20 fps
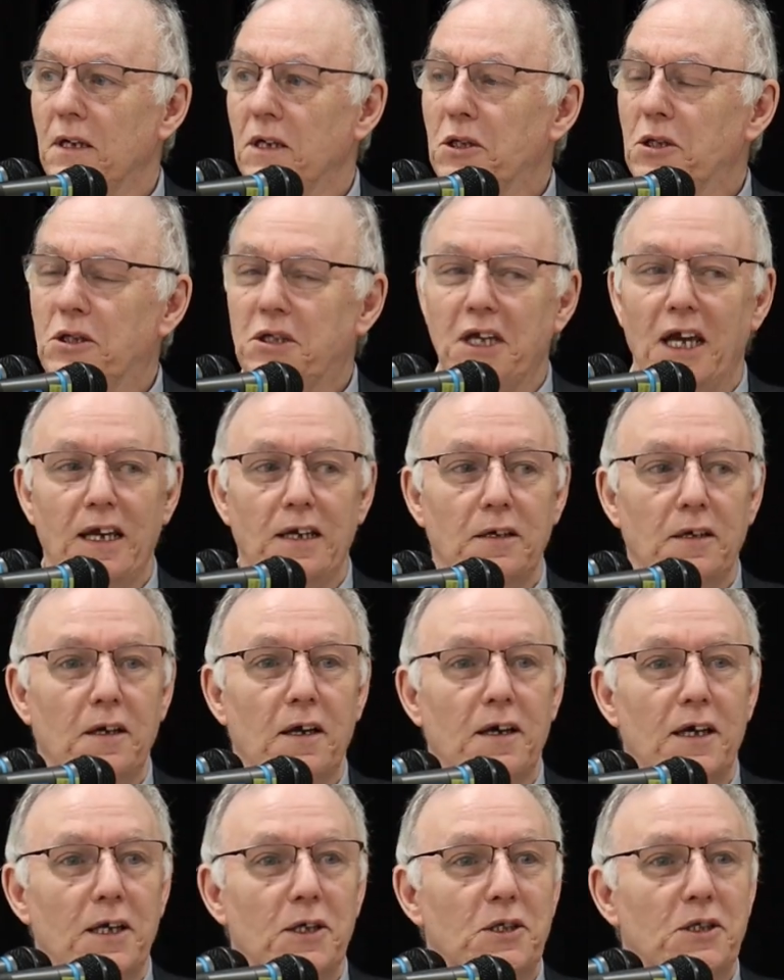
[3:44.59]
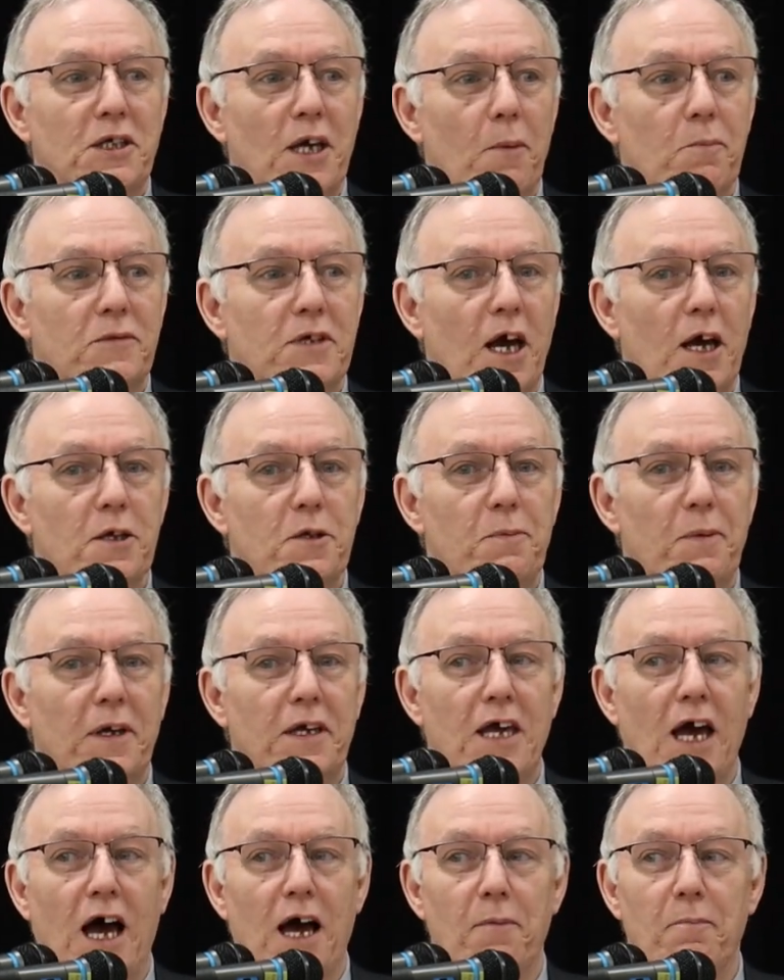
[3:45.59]
sin can sometimes
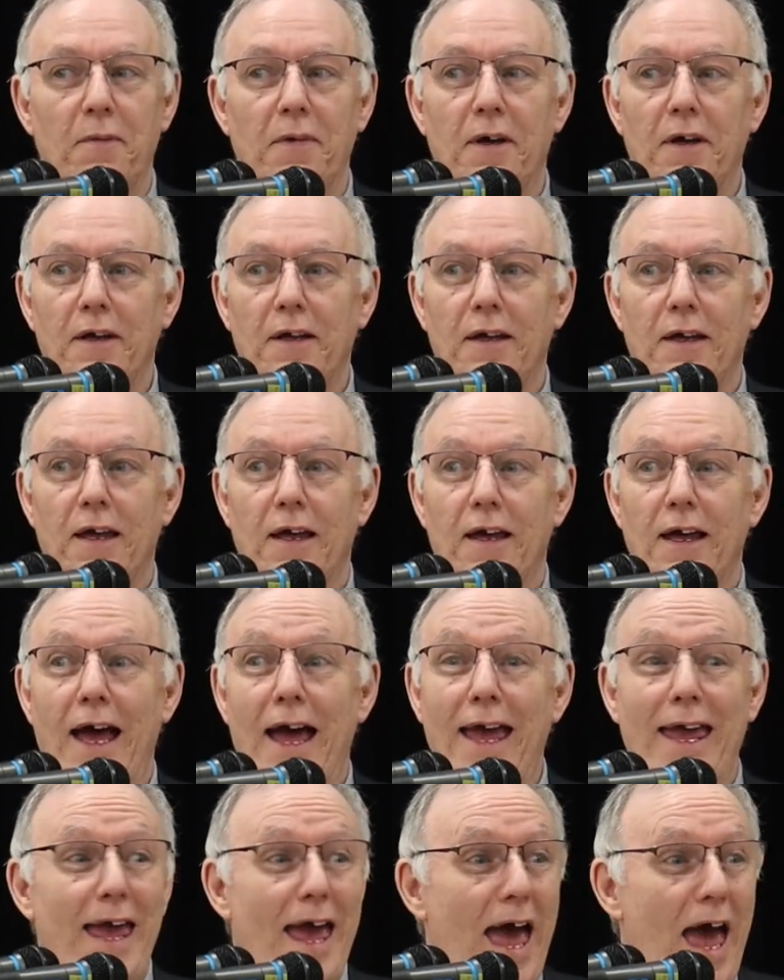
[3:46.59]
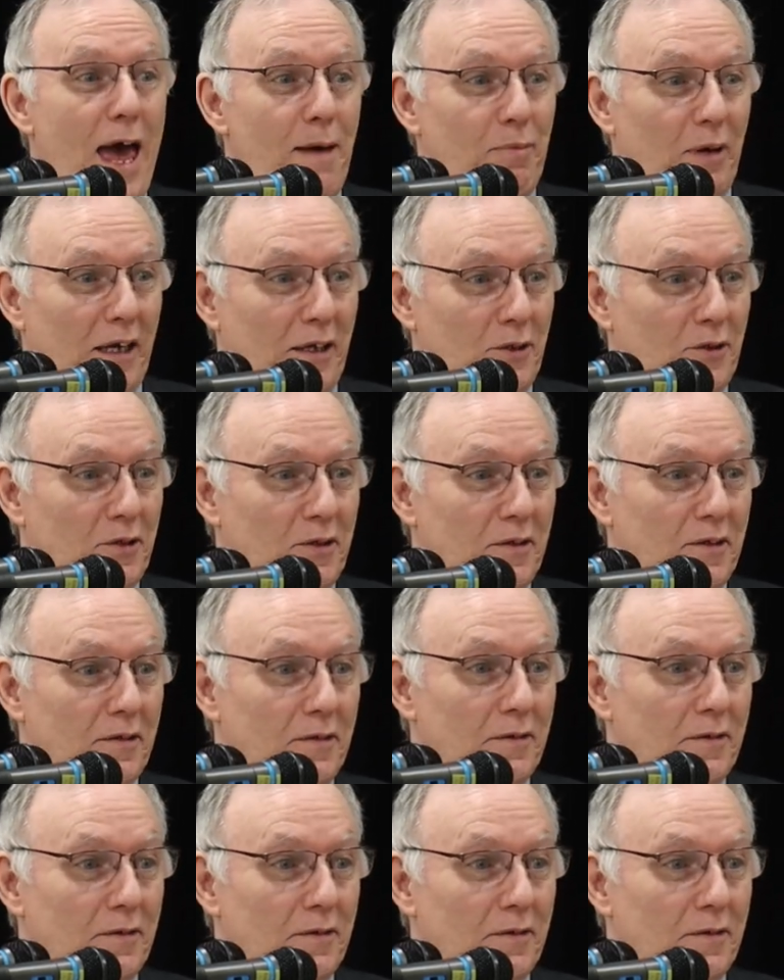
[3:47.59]
become a habit.